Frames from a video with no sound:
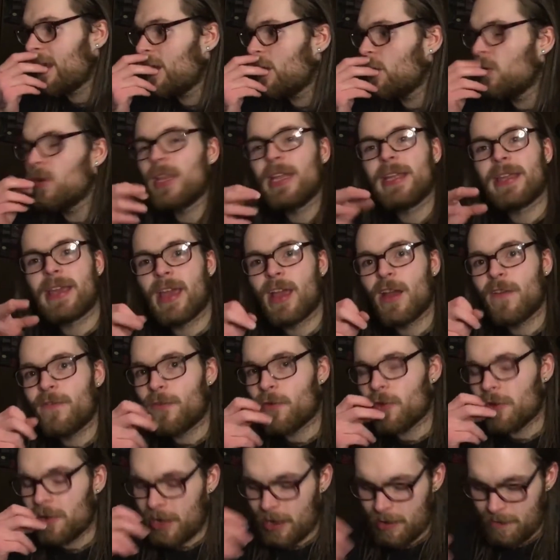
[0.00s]
I don't really care
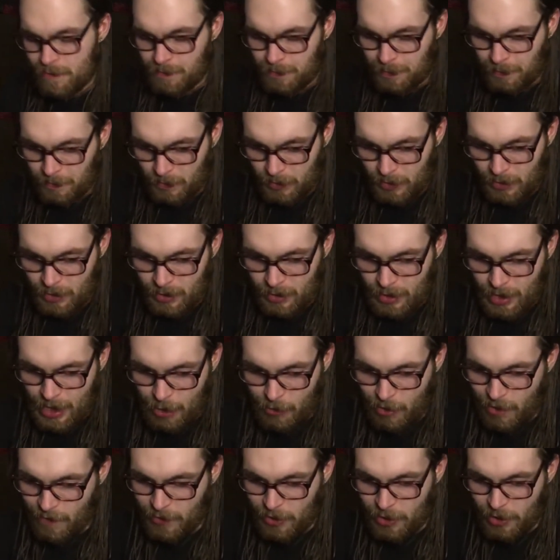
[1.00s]
for it.
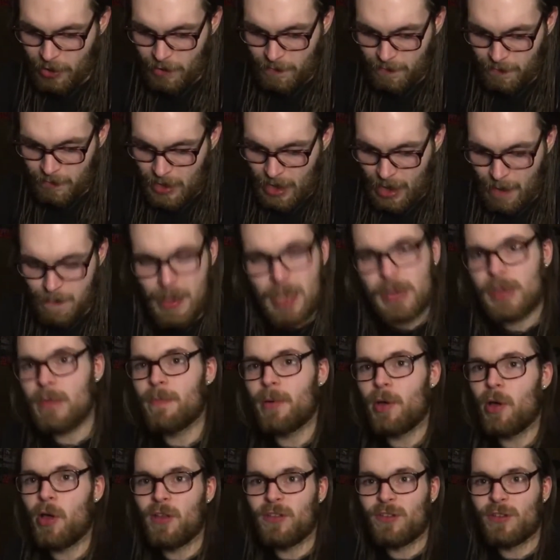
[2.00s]
However, I made the
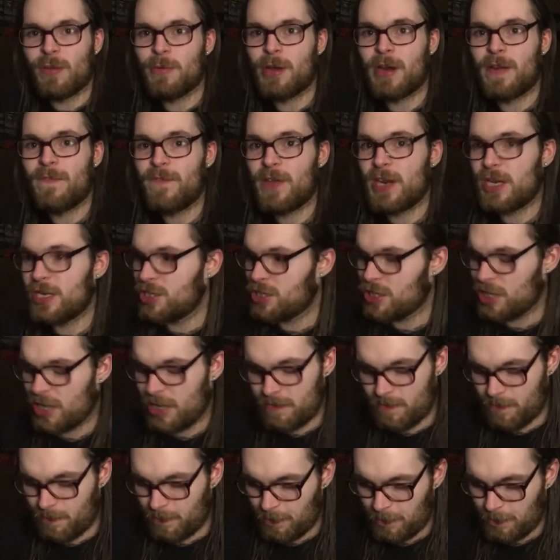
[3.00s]
bowl, so I'm gonna finish it.